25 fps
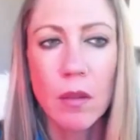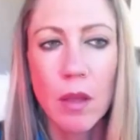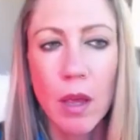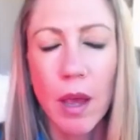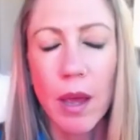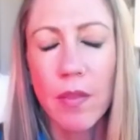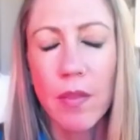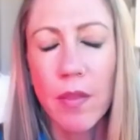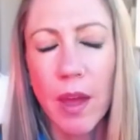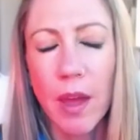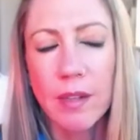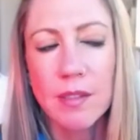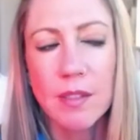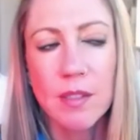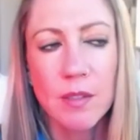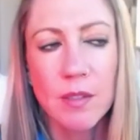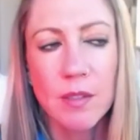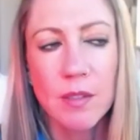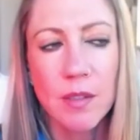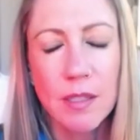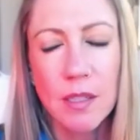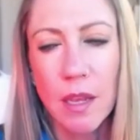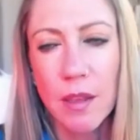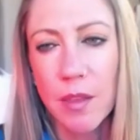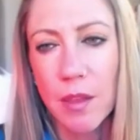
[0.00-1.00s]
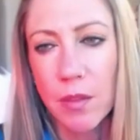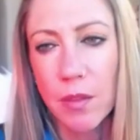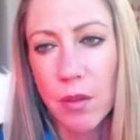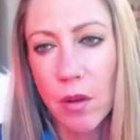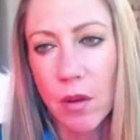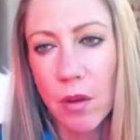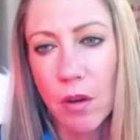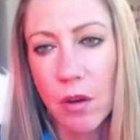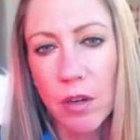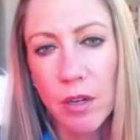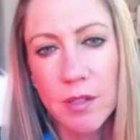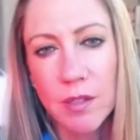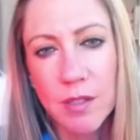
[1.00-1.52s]
Yeah. That's, I think
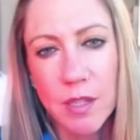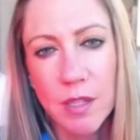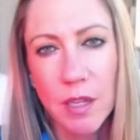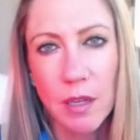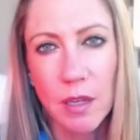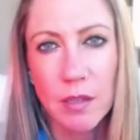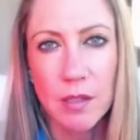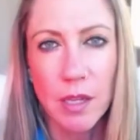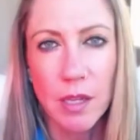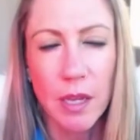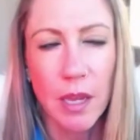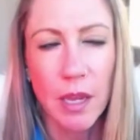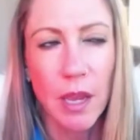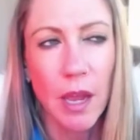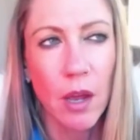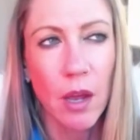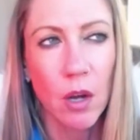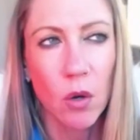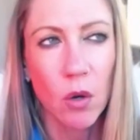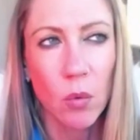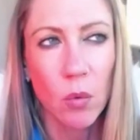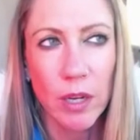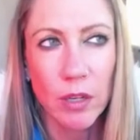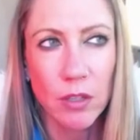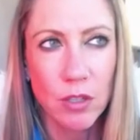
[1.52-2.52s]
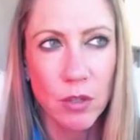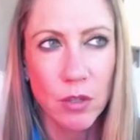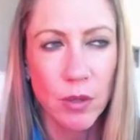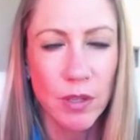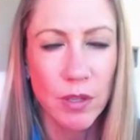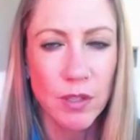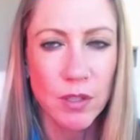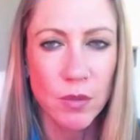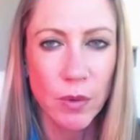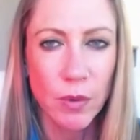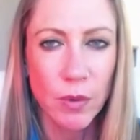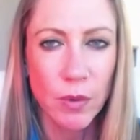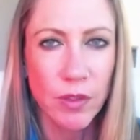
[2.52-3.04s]
the hardest thing is like, how do we do
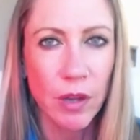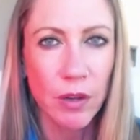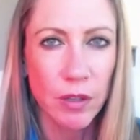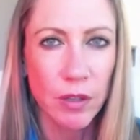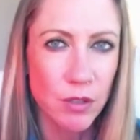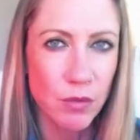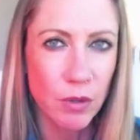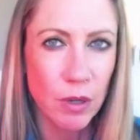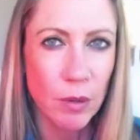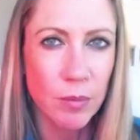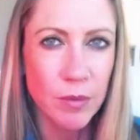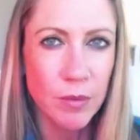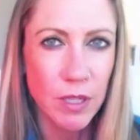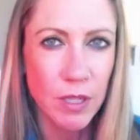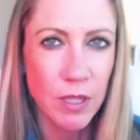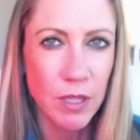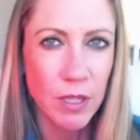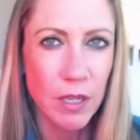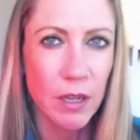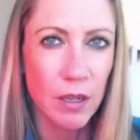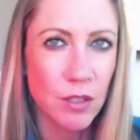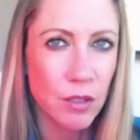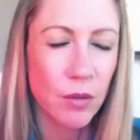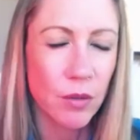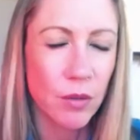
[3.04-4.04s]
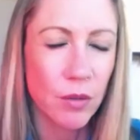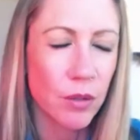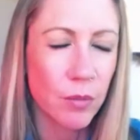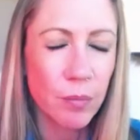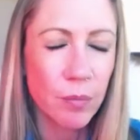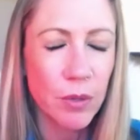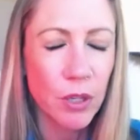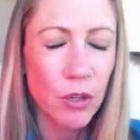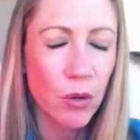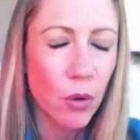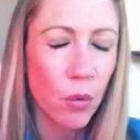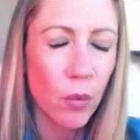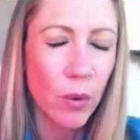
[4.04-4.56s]
this without disrupting? Cause you
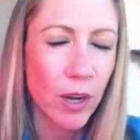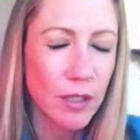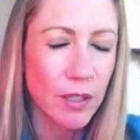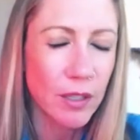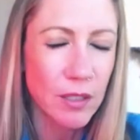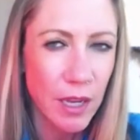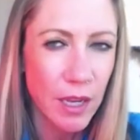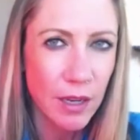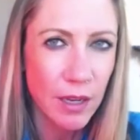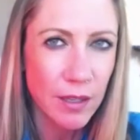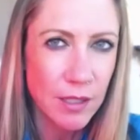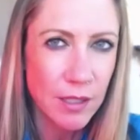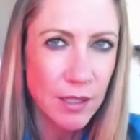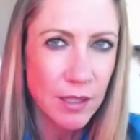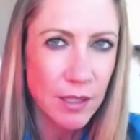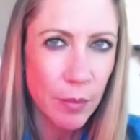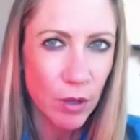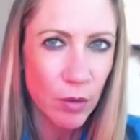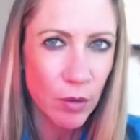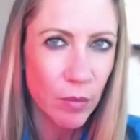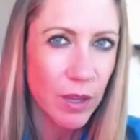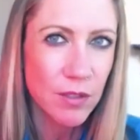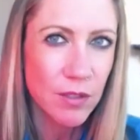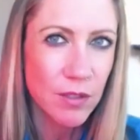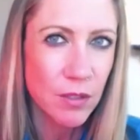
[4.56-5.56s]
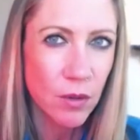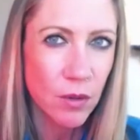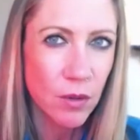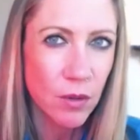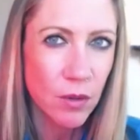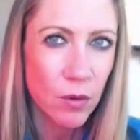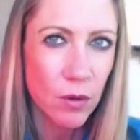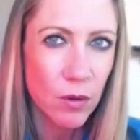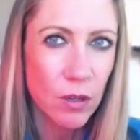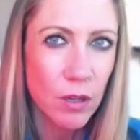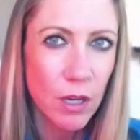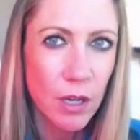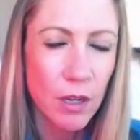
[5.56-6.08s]
don't want to take supplements
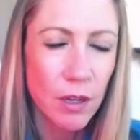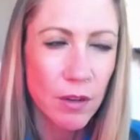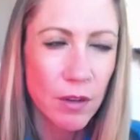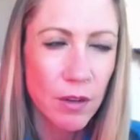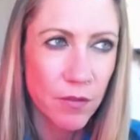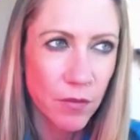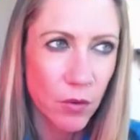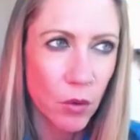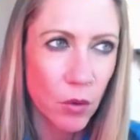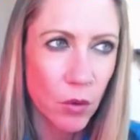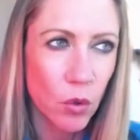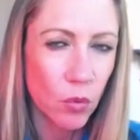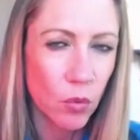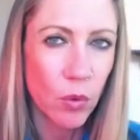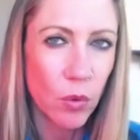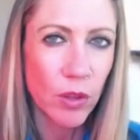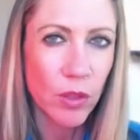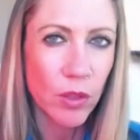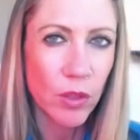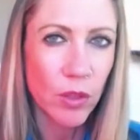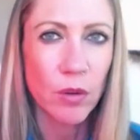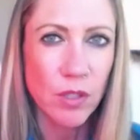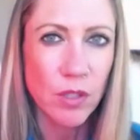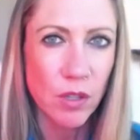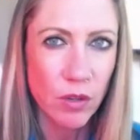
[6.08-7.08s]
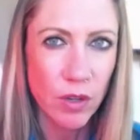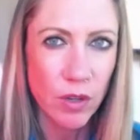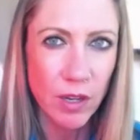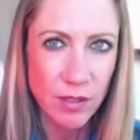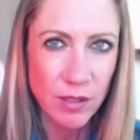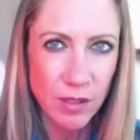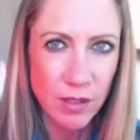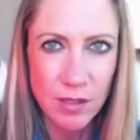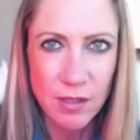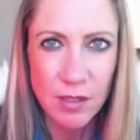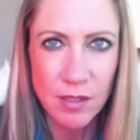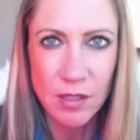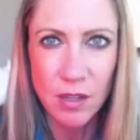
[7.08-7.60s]
or food with ozone,
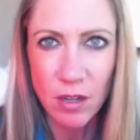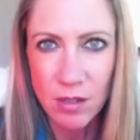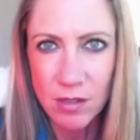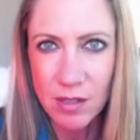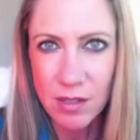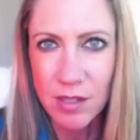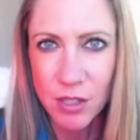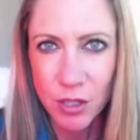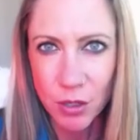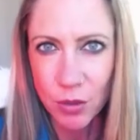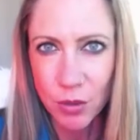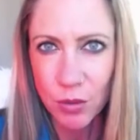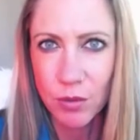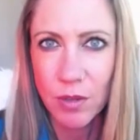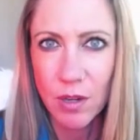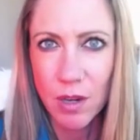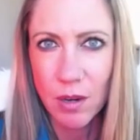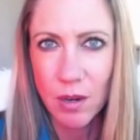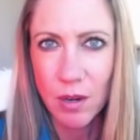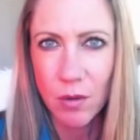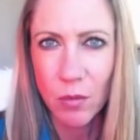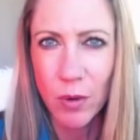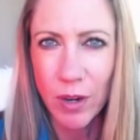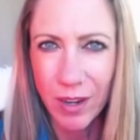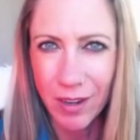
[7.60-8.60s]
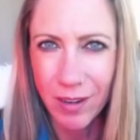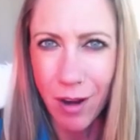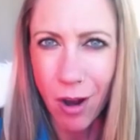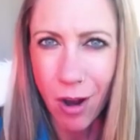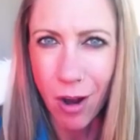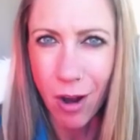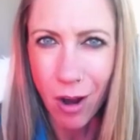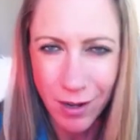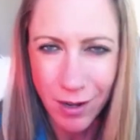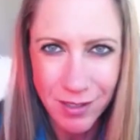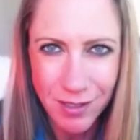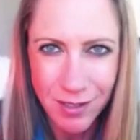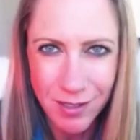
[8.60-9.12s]
cause it starts to
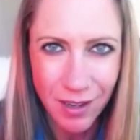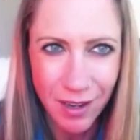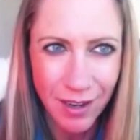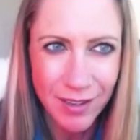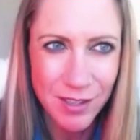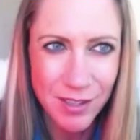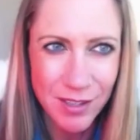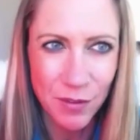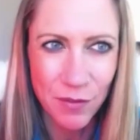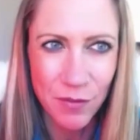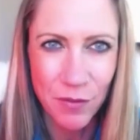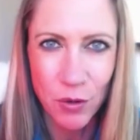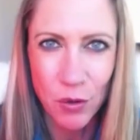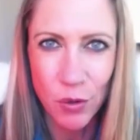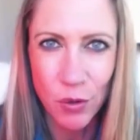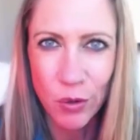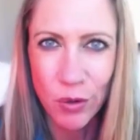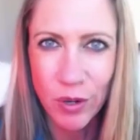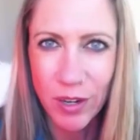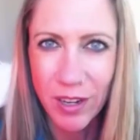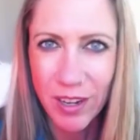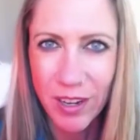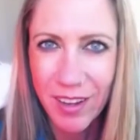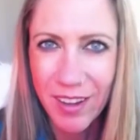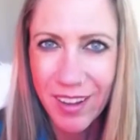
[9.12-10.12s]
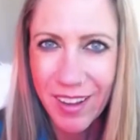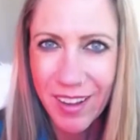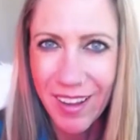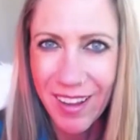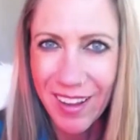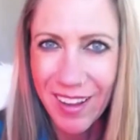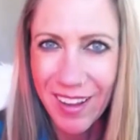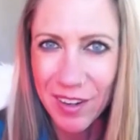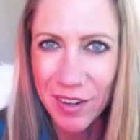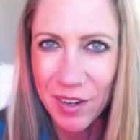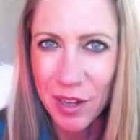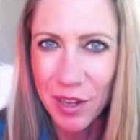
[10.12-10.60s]
oxidize the food and